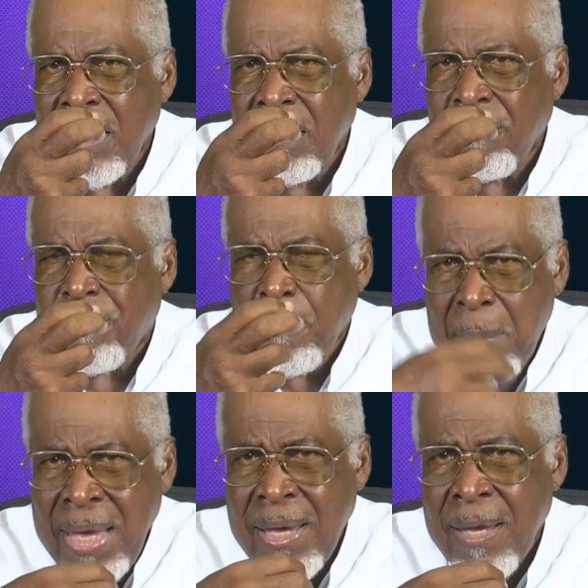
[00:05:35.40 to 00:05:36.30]
for
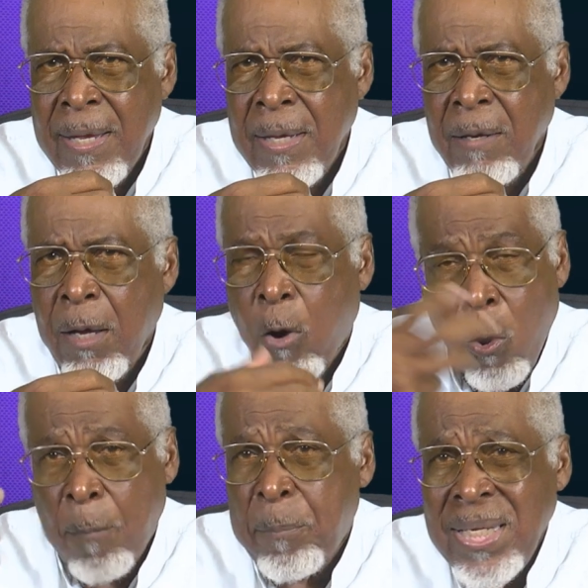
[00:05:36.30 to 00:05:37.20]
me,
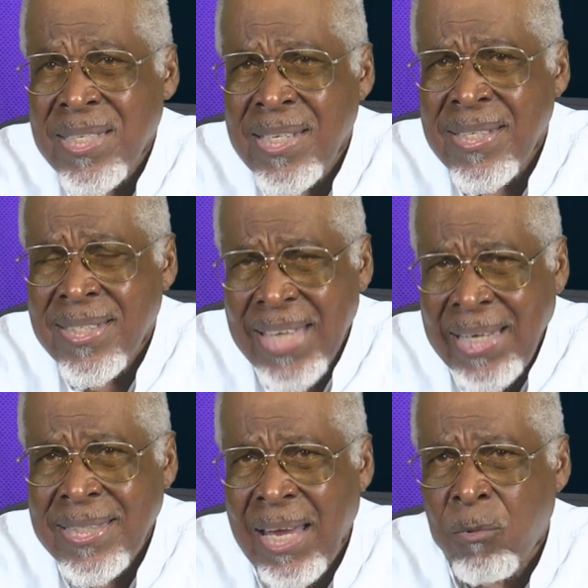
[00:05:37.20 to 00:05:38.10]
or pleasing in
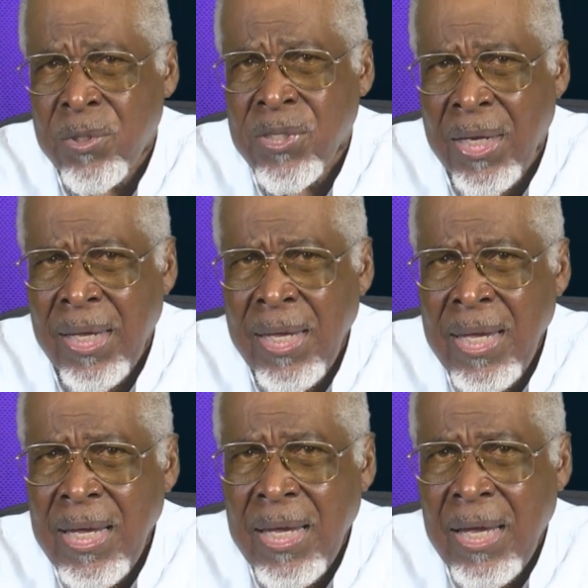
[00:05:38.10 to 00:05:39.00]
sight, I would say,
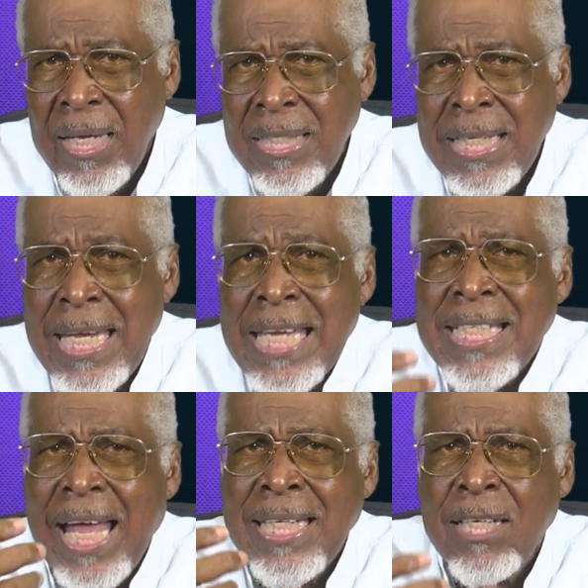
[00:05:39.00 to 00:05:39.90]
is
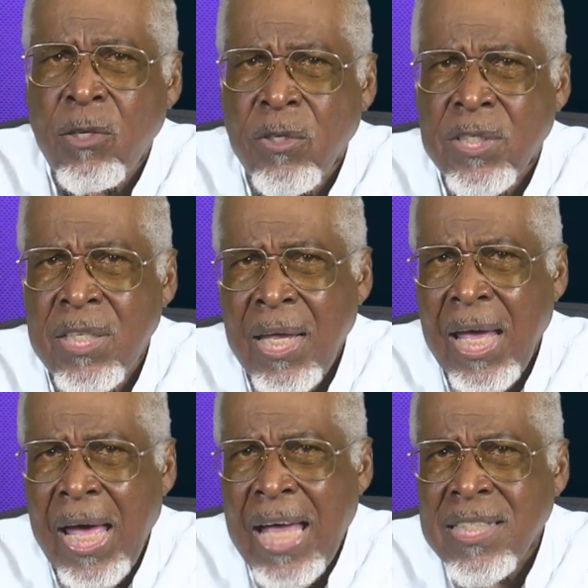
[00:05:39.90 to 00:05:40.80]
that it looks
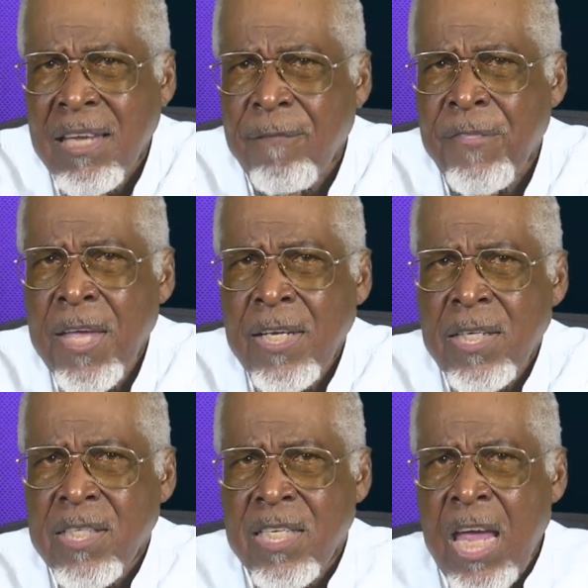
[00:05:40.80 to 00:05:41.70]
as if
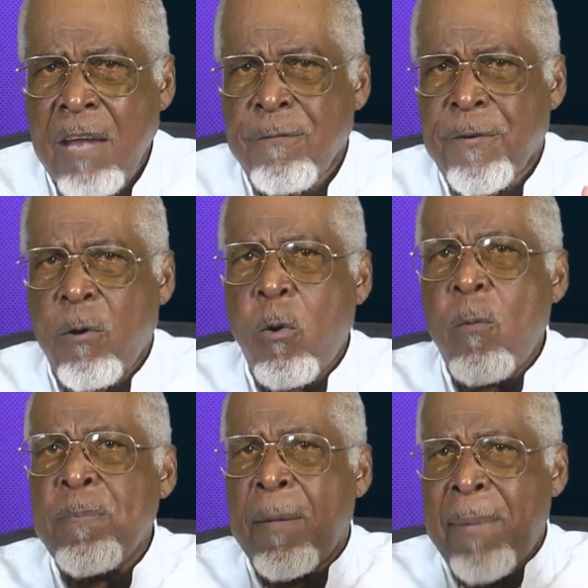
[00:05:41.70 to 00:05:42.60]
the saying, "For
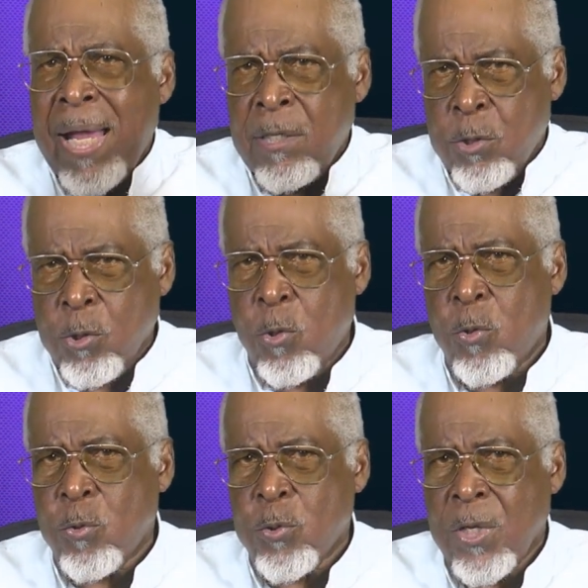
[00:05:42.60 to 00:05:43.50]
whom the bell
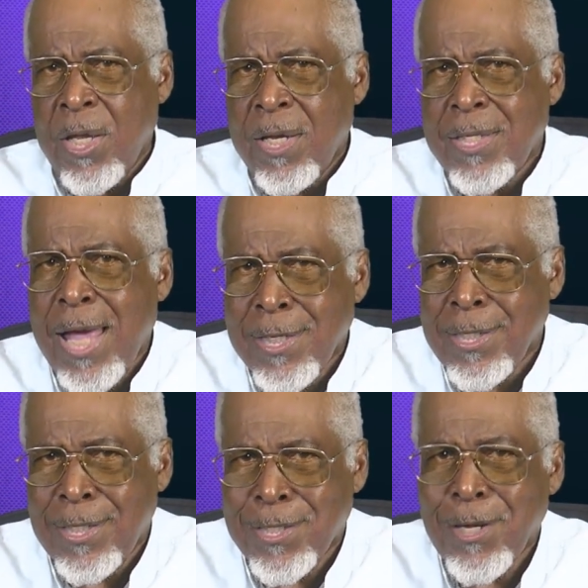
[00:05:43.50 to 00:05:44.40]
tolls," that
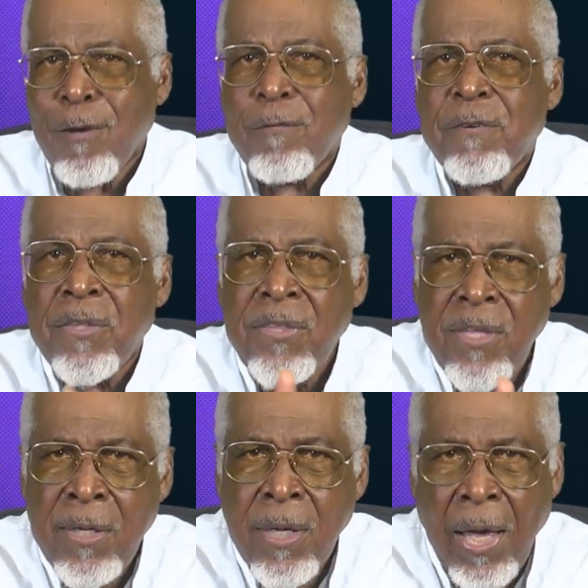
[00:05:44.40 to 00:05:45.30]
is, for
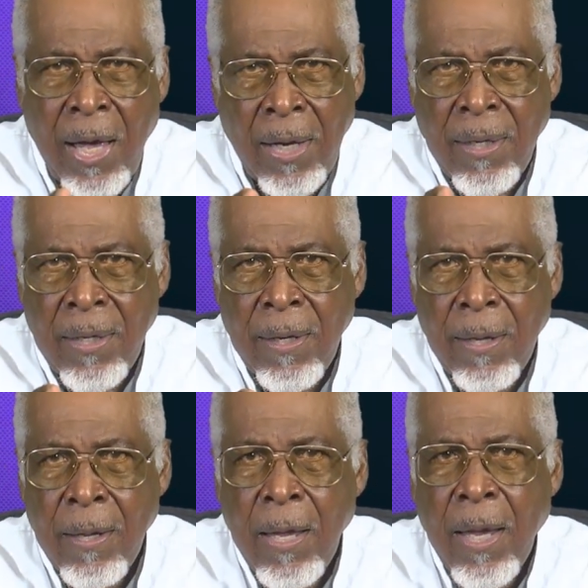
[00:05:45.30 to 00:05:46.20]
thee, Alan,
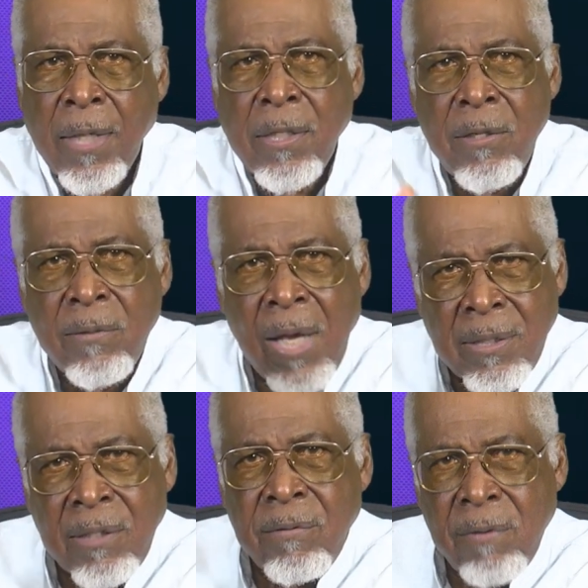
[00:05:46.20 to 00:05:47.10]
and the
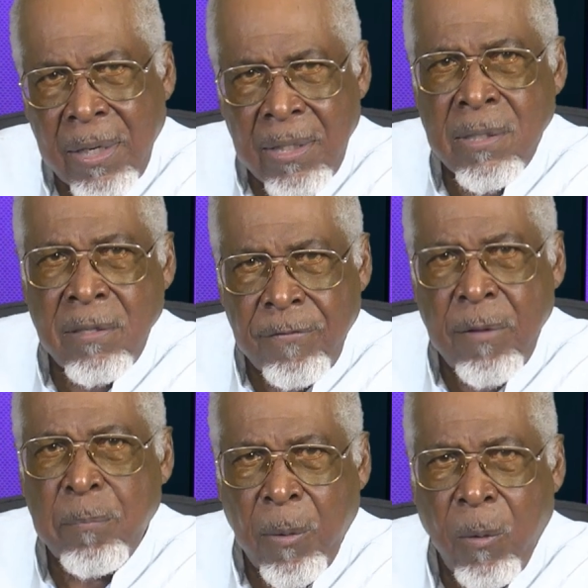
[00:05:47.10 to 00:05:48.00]
united wreckers of the
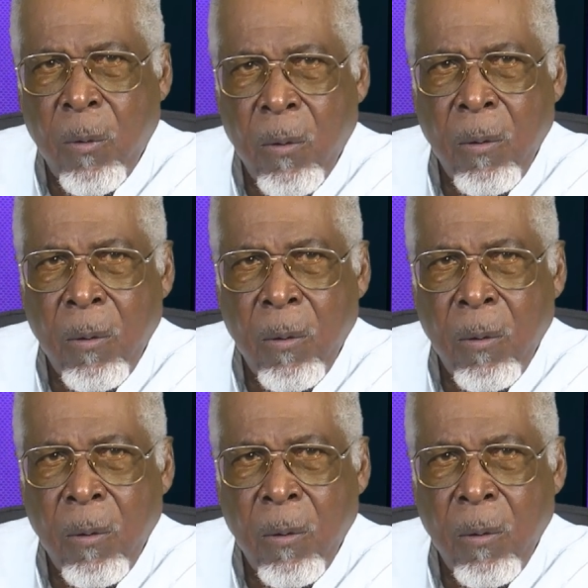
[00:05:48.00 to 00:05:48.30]
poor,